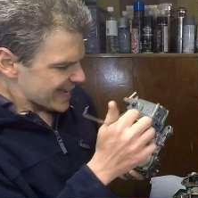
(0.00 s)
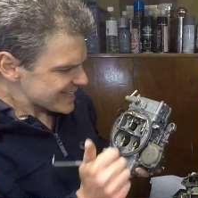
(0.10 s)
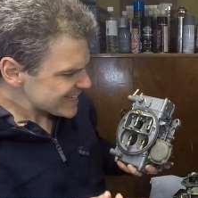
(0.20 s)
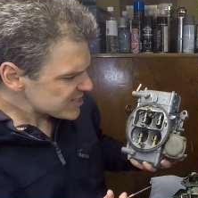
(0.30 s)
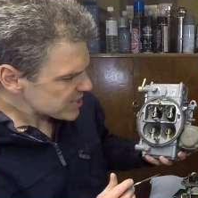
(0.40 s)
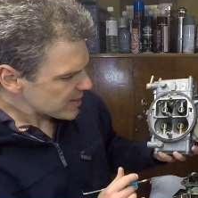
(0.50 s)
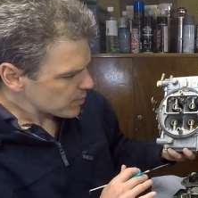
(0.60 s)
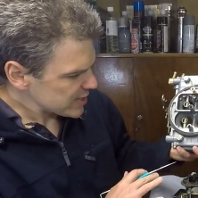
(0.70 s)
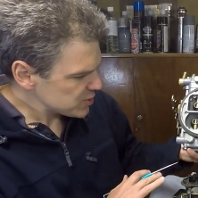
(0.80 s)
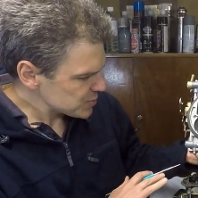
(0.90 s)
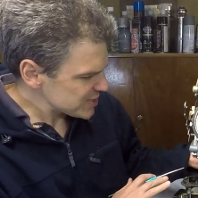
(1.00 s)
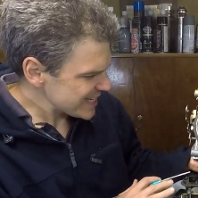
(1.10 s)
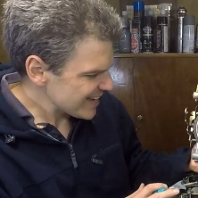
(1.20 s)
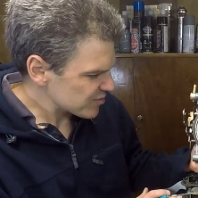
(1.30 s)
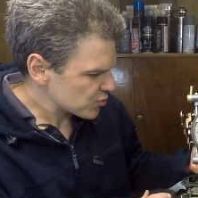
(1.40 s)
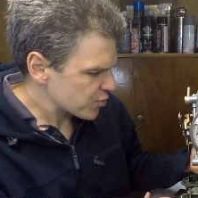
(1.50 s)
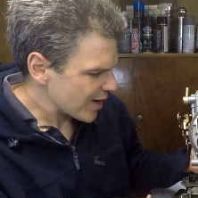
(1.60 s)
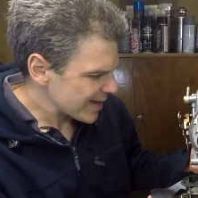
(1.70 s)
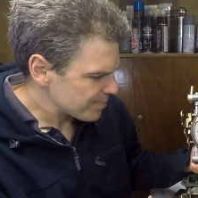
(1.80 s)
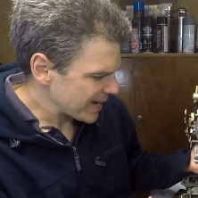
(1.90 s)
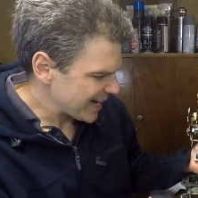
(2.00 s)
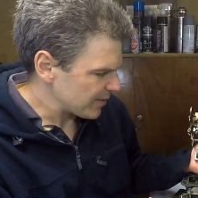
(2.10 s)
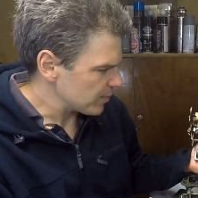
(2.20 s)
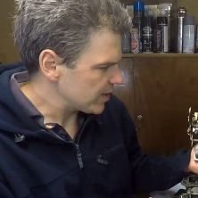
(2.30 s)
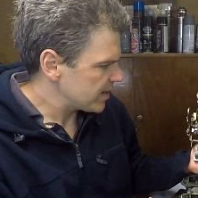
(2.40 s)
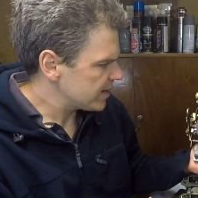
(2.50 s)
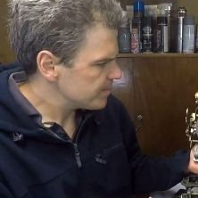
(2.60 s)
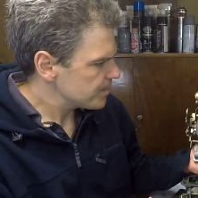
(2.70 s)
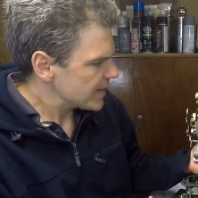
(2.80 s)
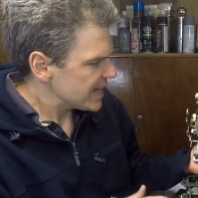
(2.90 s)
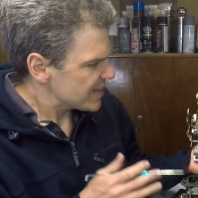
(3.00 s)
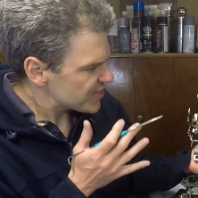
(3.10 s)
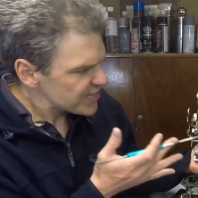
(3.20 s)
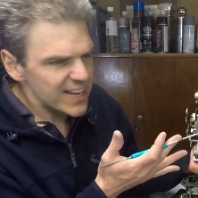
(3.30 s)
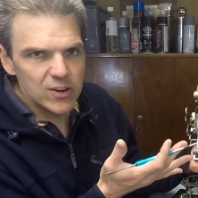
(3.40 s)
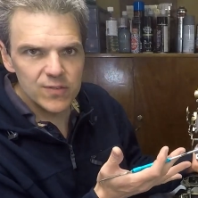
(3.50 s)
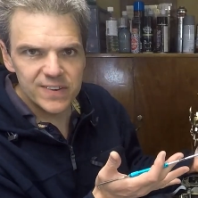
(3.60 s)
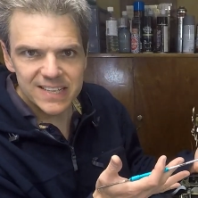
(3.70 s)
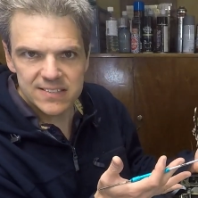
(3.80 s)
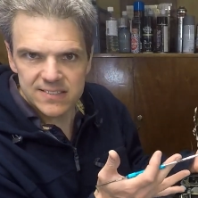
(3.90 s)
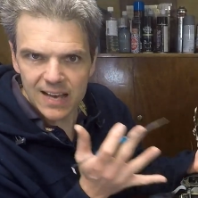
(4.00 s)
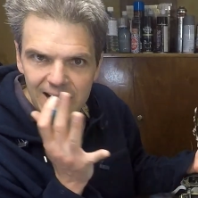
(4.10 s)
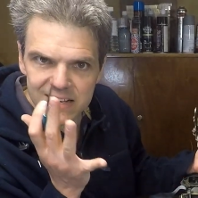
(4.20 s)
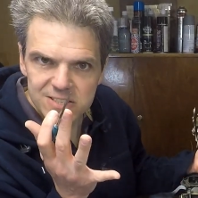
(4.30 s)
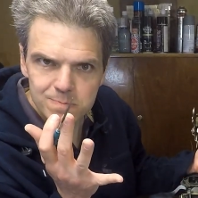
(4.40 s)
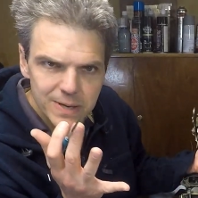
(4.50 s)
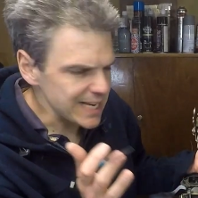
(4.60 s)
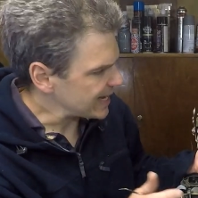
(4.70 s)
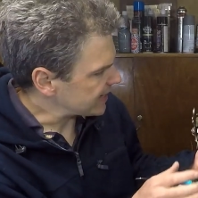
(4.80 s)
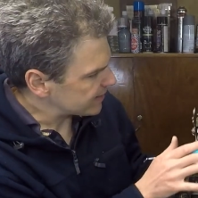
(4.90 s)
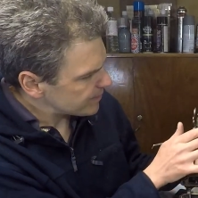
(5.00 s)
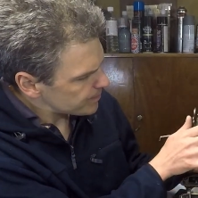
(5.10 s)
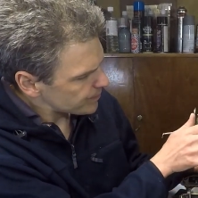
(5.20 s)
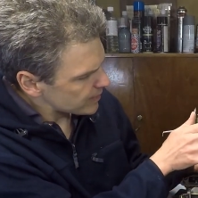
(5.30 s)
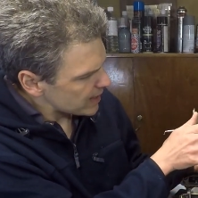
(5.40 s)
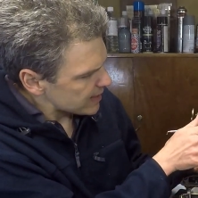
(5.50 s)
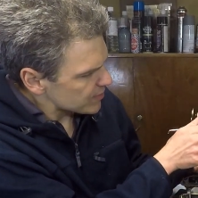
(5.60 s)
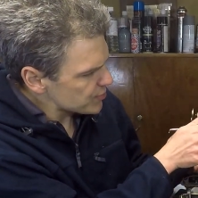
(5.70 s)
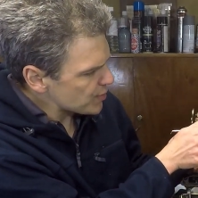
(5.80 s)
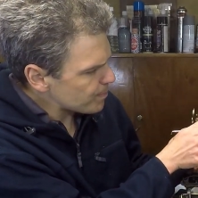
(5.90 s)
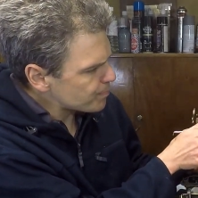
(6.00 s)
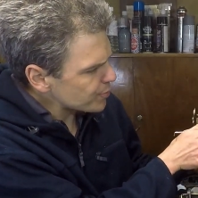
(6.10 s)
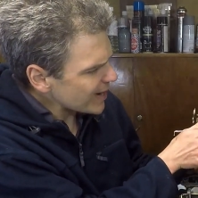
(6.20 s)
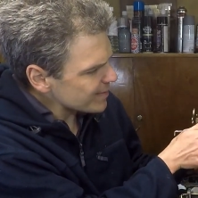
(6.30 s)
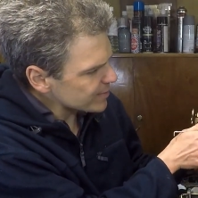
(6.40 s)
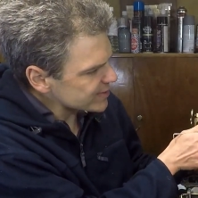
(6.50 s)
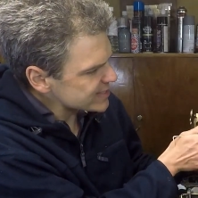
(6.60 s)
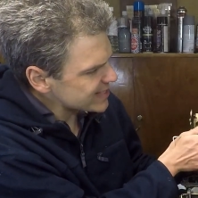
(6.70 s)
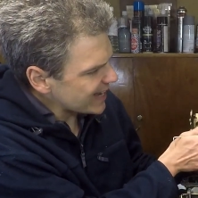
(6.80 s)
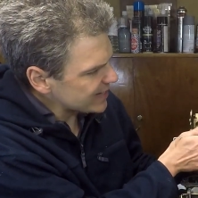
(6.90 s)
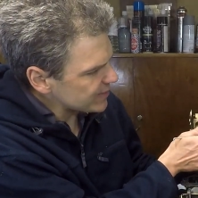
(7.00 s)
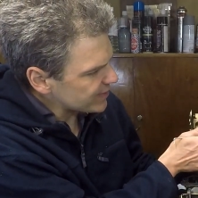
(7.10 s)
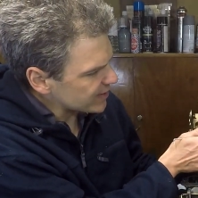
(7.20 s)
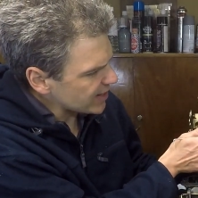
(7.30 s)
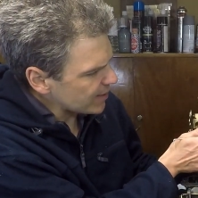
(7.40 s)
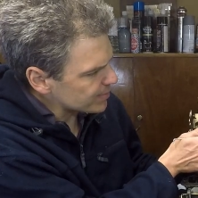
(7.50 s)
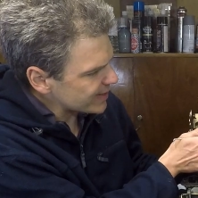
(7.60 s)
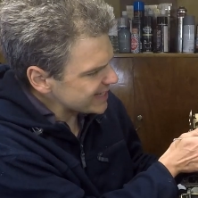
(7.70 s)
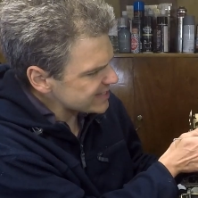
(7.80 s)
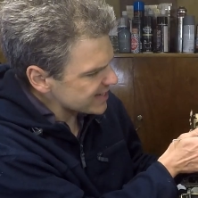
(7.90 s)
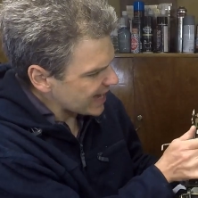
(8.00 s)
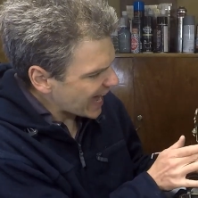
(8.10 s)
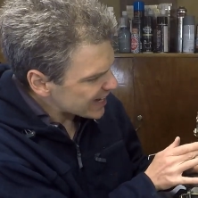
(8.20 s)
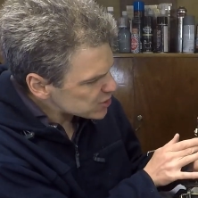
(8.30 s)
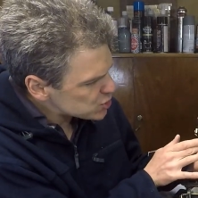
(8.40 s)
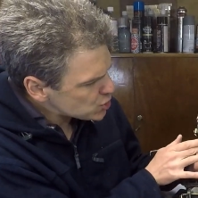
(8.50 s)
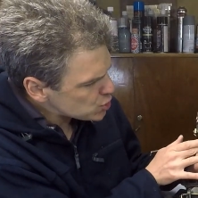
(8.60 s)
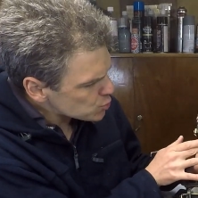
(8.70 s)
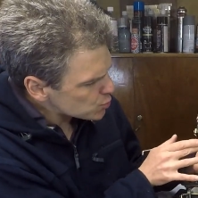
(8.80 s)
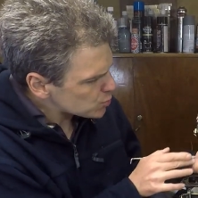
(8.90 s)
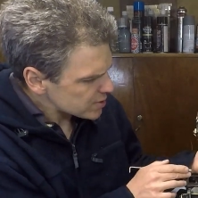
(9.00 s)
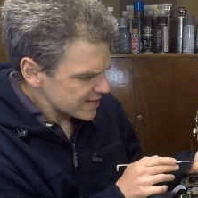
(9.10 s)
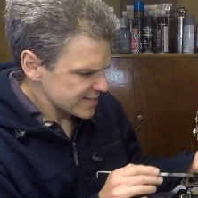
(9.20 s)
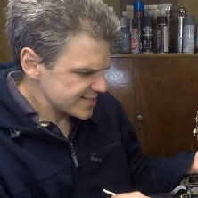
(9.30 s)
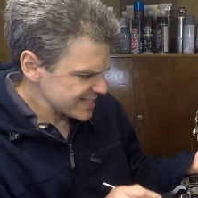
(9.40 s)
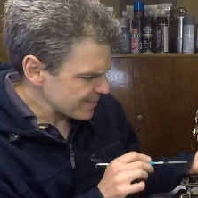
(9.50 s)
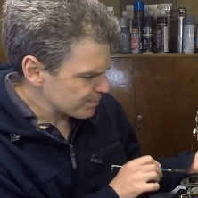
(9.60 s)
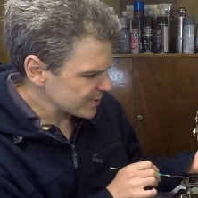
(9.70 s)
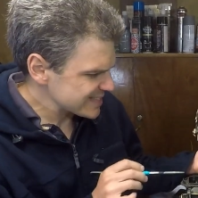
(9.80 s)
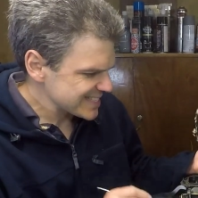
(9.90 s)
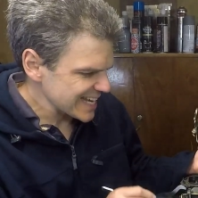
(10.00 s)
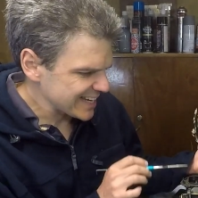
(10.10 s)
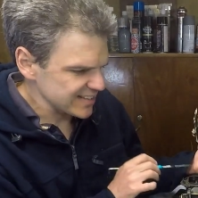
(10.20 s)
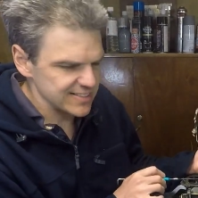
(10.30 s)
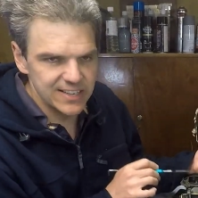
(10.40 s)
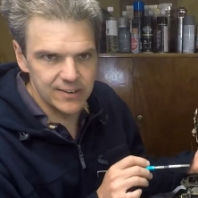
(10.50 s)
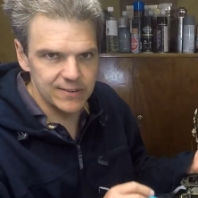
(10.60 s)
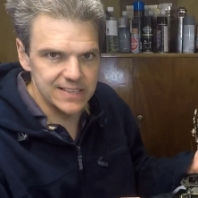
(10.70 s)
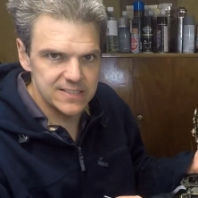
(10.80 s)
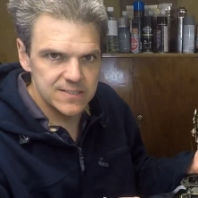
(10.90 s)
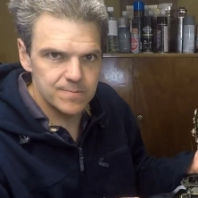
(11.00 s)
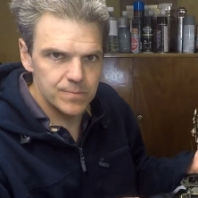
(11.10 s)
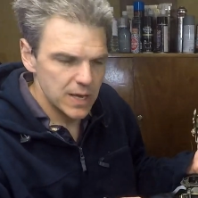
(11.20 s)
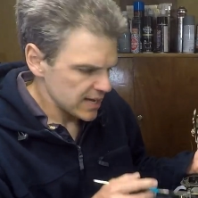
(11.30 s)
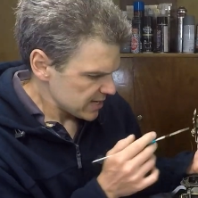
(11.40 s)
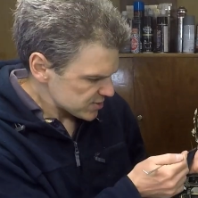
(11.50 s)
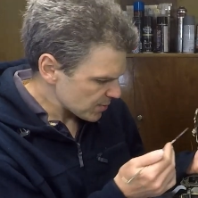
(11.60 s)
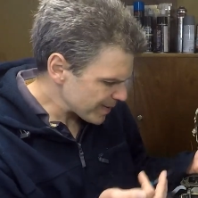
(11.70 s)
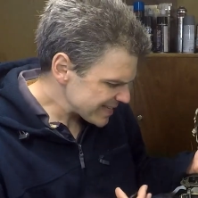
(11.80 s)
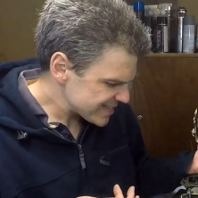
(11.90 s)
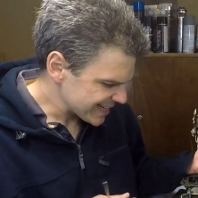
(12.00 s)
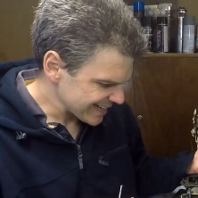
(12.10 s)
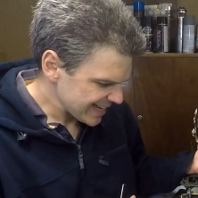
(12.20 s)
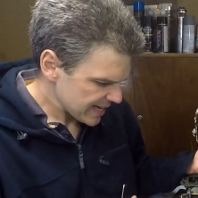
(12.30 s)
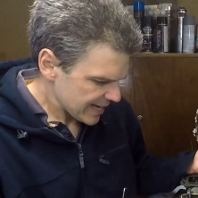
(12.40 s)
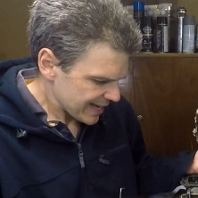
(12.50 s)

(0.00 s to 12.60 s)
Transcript: Essentially, when you see a Tri-Power, think of it as being the primary side of a carburetor and two separate secondaries. So basically,